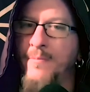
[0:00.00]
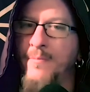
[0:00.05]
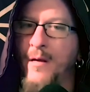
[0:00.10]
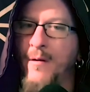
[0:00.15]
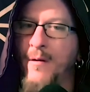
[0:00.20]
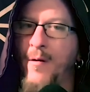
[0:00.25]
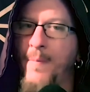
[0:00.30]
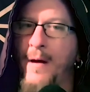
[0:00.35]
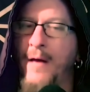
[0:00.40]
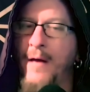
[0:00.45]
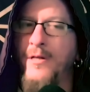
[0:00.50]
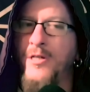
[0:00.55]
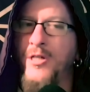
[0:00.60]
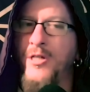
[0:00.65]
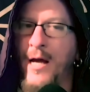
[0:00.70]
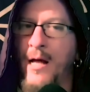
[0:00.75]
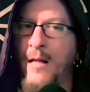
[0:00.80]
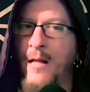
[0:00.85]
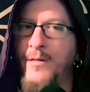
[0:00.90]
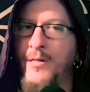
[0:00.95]
you know, about the
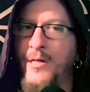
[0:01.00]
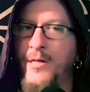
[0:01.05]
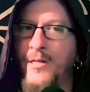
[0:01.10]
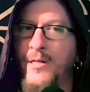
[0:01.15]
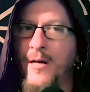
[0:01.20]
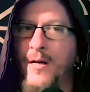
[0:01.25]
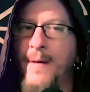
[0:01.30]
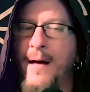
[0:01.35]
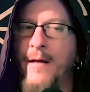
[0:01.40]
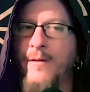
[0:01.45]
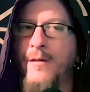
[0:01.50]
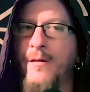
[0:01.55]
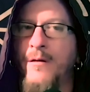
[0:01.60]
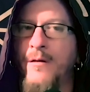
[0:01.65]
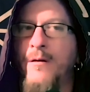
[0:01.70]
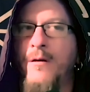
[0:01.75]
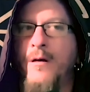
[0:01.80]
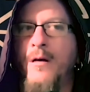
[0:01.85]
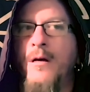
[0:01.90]
challenges and about the,